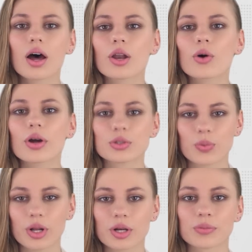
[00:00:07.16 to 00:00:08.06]
Hello and
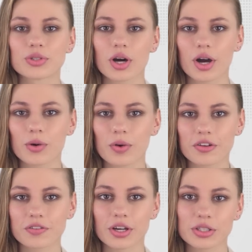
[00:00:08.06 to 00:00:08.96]
welcome to
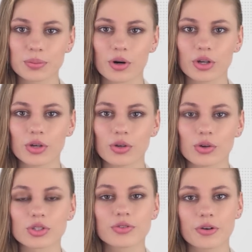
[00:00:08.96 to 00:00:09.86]
HiWayFX market
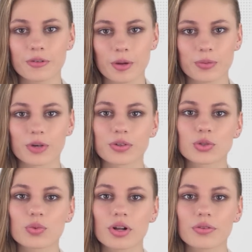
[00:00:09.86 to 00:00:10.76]
news for February
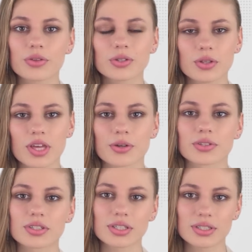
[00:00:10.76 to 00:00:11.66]
12,
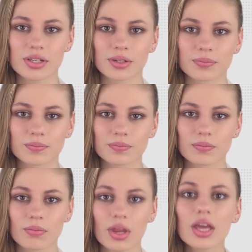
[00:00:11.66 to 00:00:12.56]
2016.
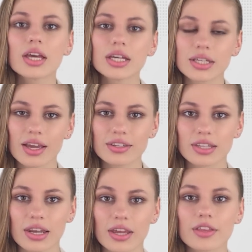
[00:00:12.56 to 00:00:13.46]

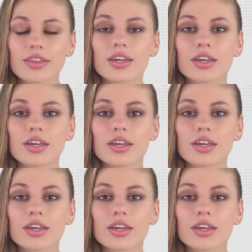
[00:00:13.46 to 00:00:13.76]
Yesterday, the